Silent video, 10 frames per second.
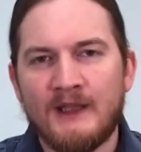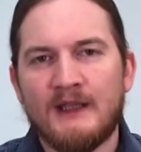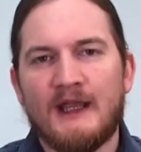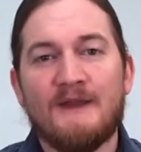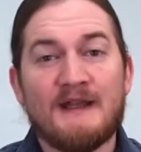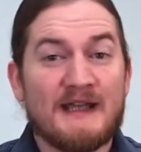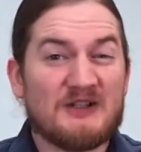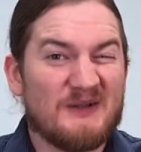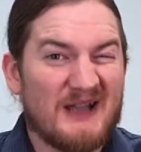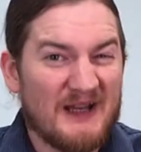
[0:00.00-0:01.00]
And that's
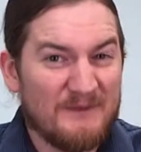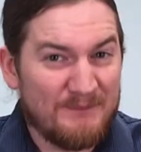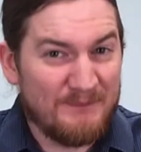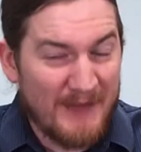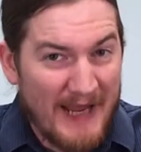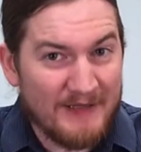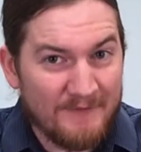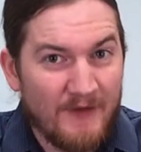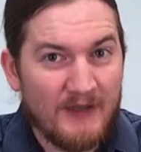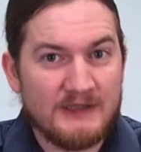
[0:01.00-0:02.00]
actually kind of bad
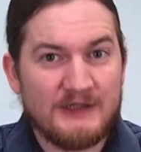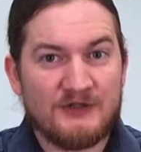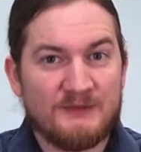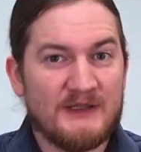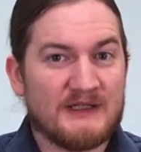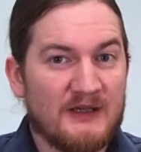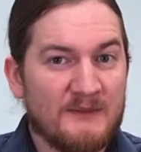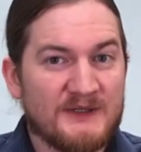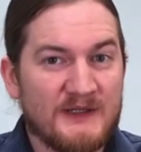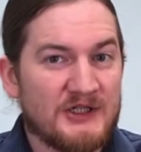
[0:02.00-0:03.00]
advice. There's been some
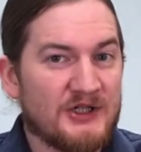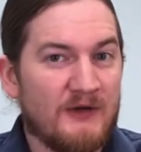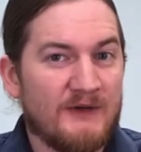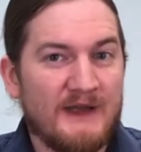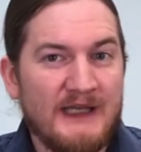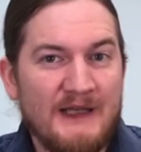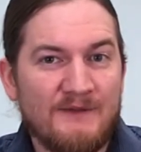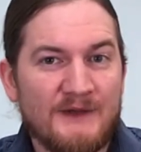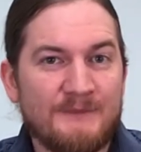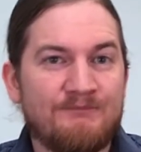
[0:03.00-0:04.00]
studies showing that
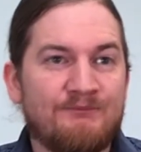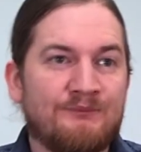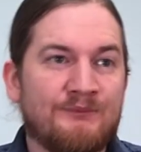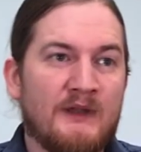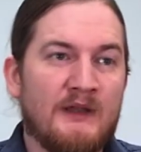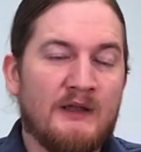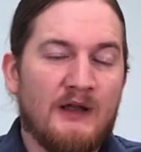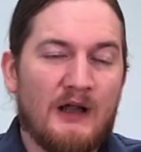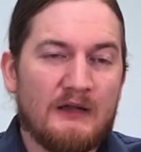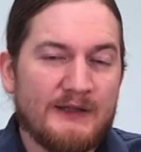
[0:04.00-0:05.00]
even
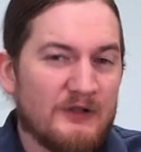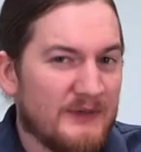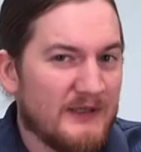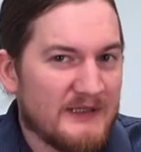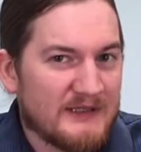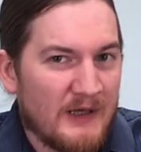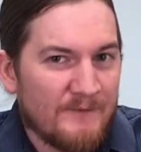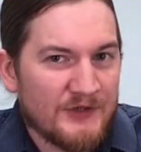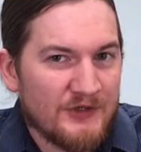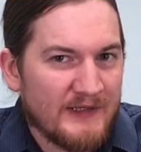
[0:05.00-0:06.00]
a little bit of
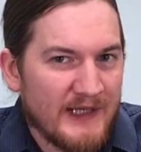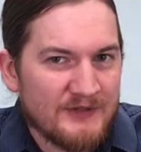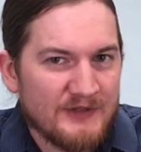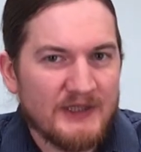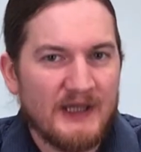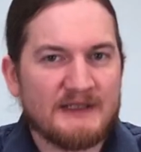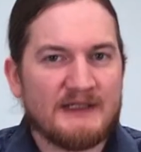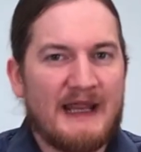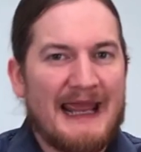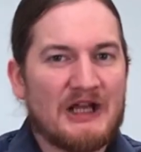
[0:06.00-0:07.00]
discomfort during exercise
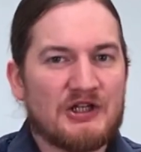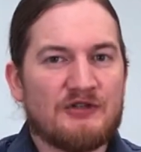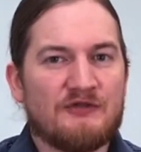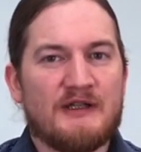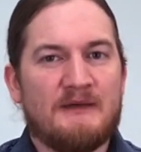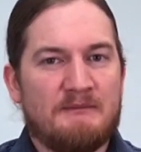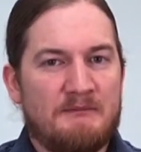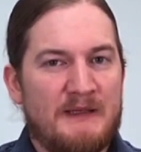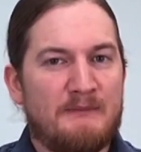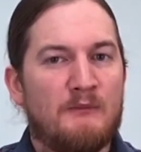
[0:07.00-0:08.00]
can actually
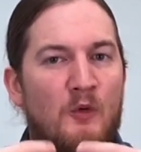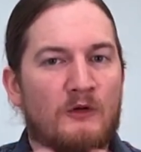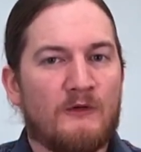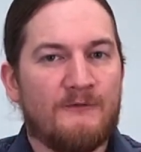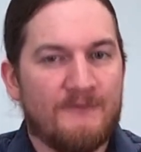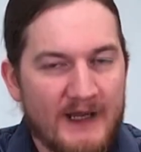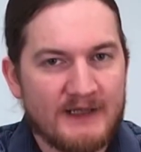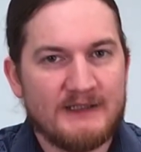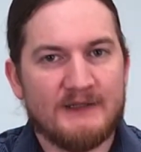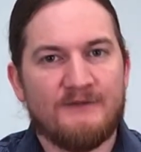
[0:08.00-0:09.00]
be more
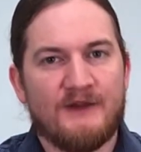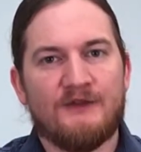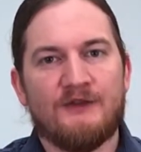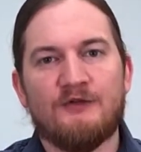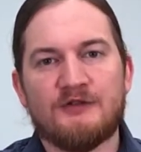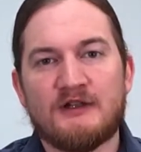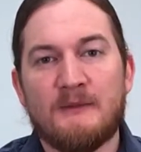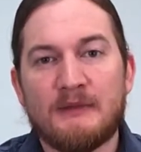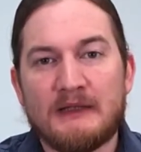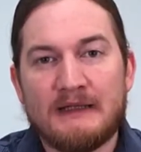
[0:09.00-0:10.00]
effective than those
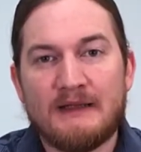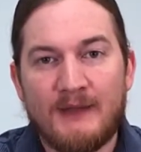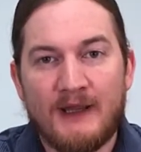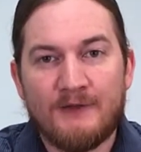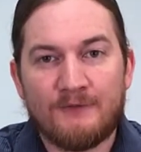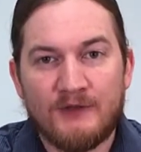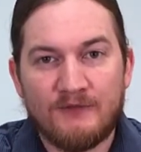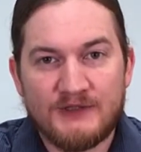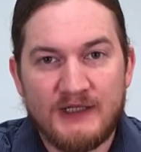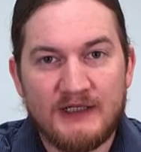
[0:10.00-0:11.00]
completely pain-free
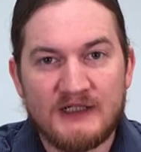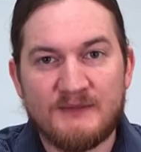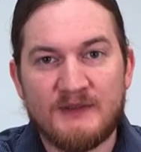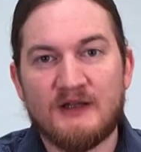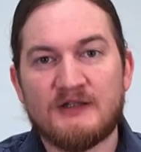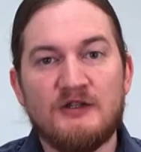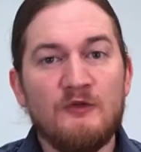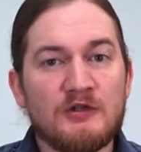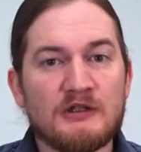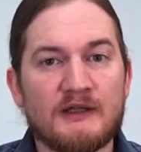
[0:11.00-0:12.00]
routines, because
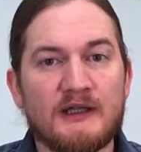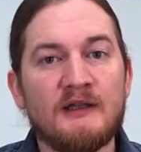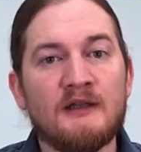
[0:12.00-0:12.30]
usually